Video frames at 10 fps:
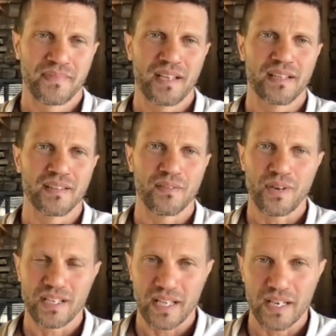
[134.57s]
in the
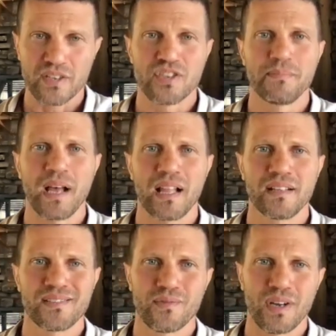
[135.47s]
right energy
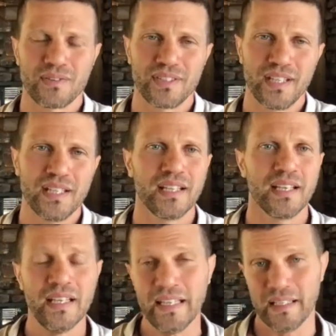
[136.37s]
balance throughout the day,
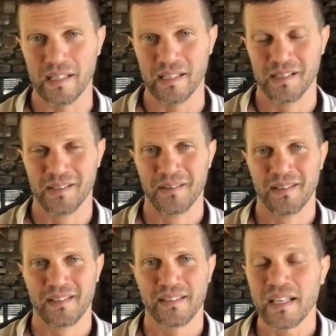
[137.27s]
they heal.
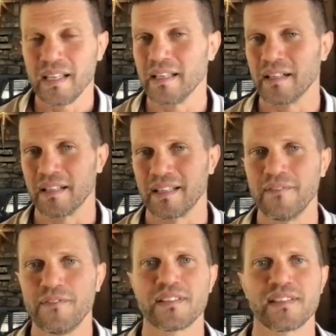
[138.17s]

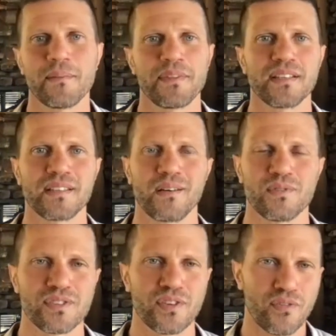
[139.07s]
Even something that
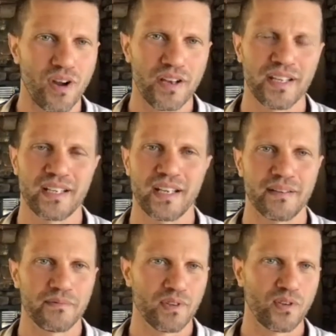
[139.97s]
was chronic
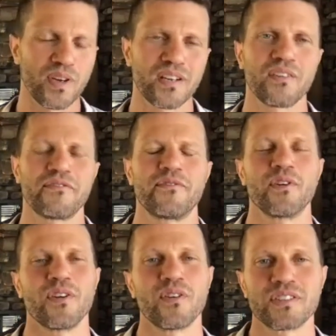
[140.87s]
and going up for
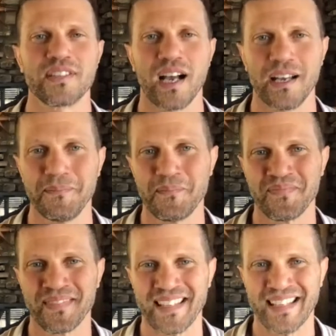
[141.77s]
a long time,
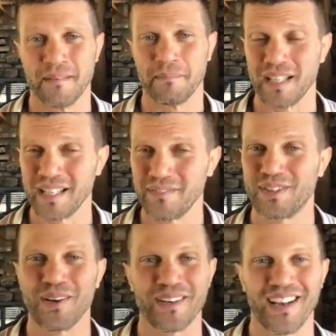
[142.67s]
believe
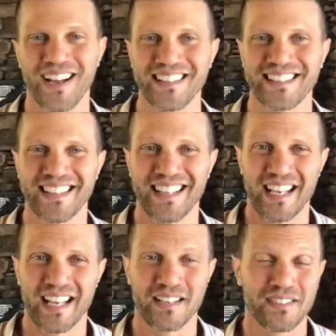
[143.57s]
it or not.
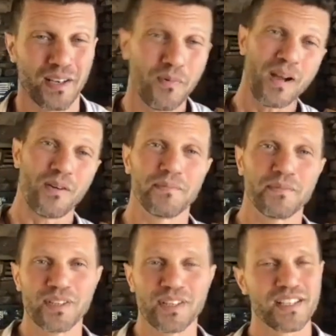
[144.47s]
And it's like, wow, I'm
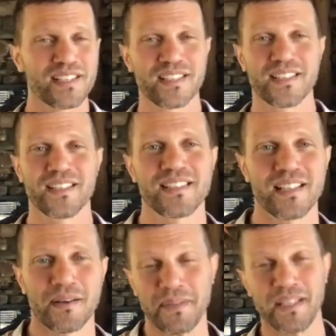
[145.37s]
doing this and this
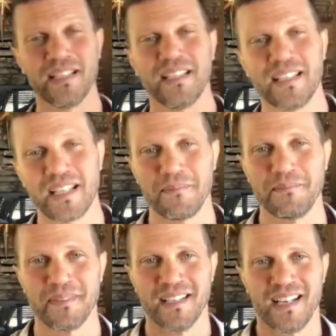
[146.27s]
and I'm healing.
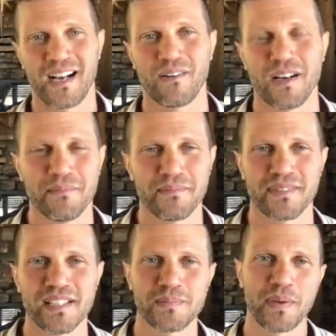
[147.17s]
And how come
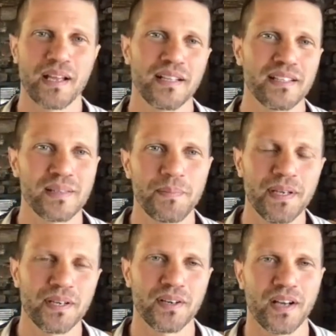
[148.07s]
this pain
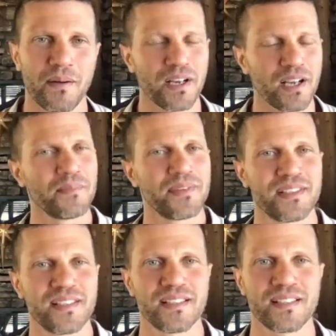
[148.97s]
disappear? How come
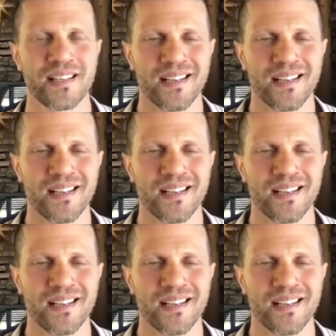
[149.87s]
this is,